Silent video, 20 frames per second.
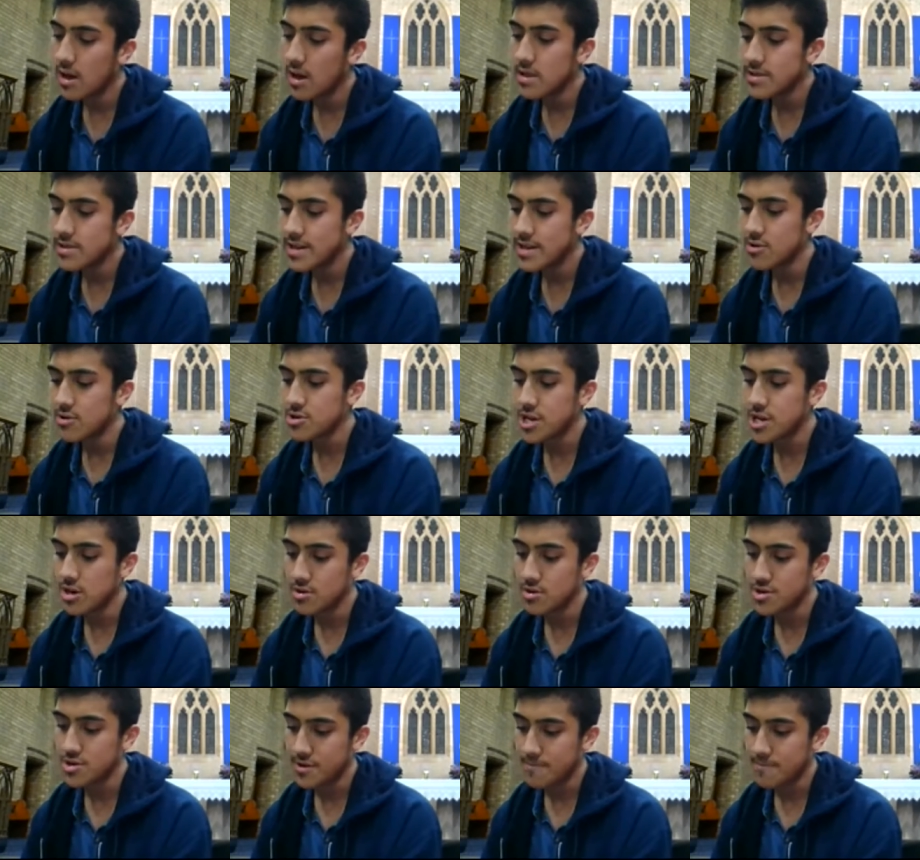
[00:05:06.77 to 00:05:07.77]
Little
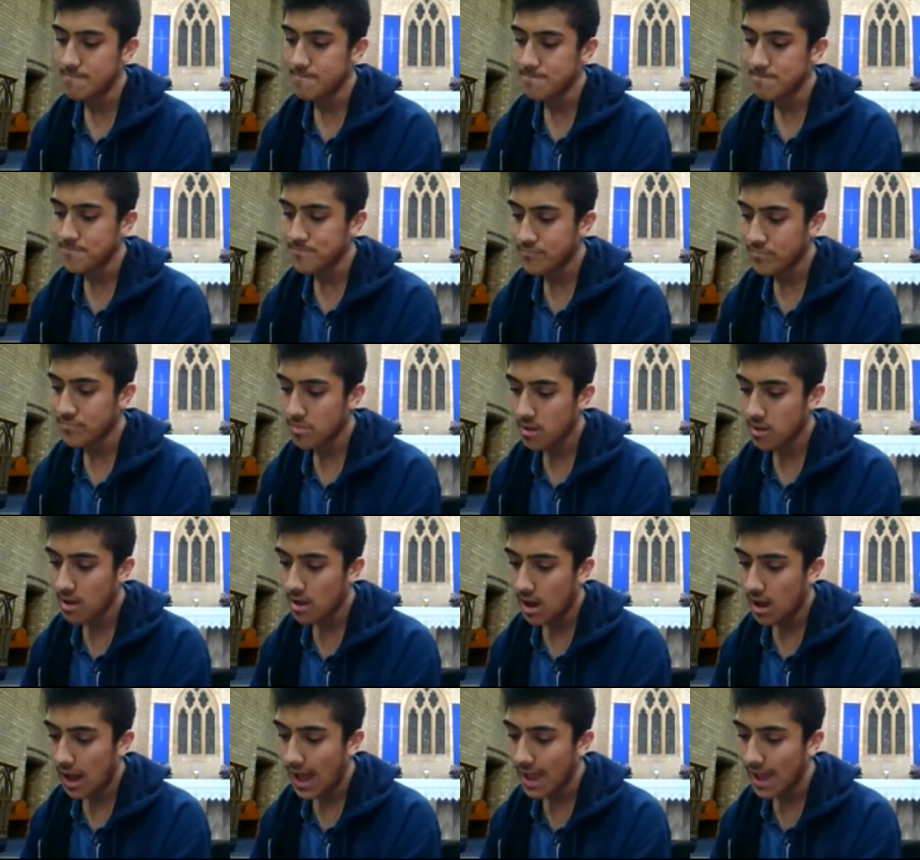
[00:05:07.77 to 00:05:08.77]
children,
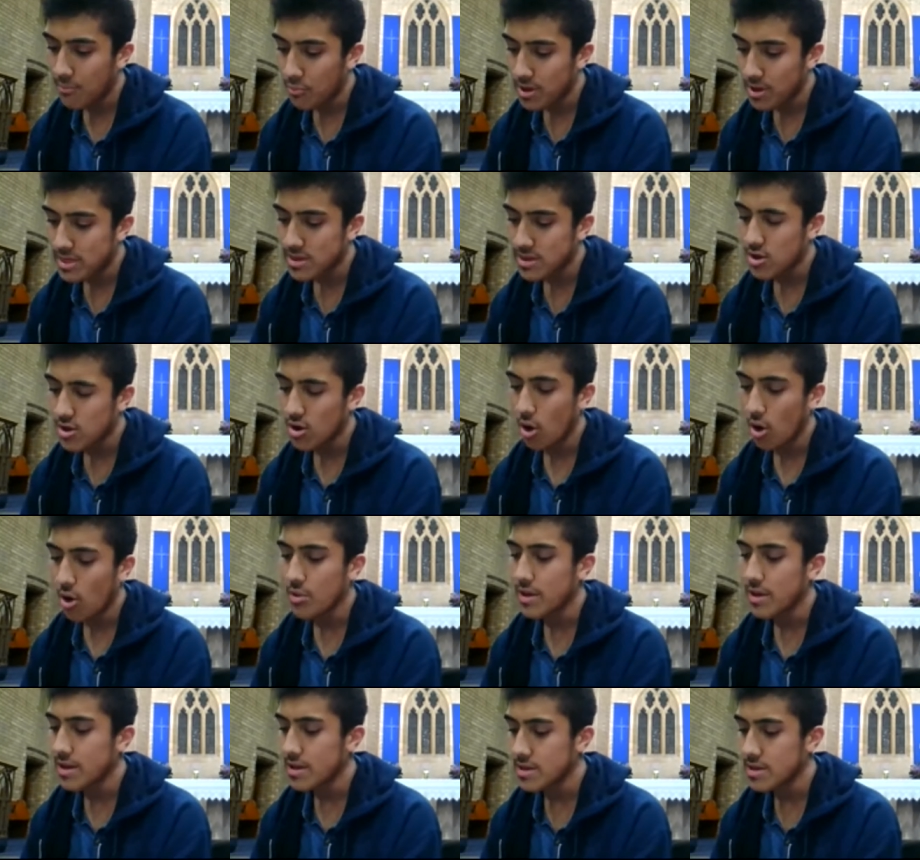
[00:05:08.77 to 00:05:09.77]
I am with you
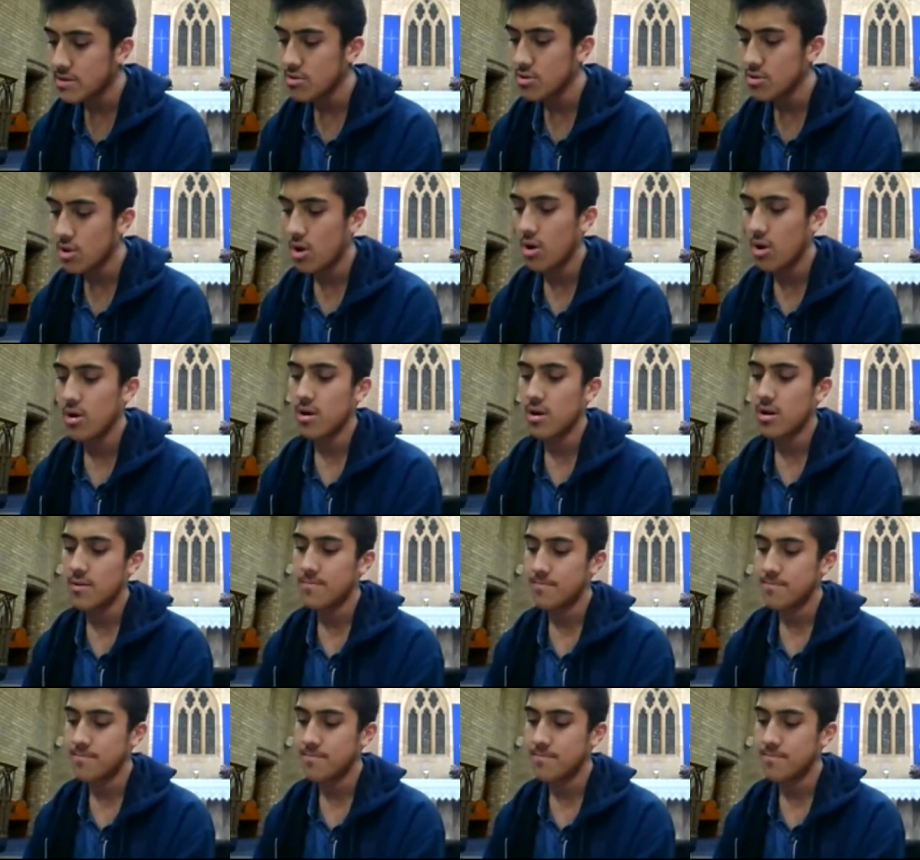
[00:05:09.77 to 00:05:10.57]
only a little longer.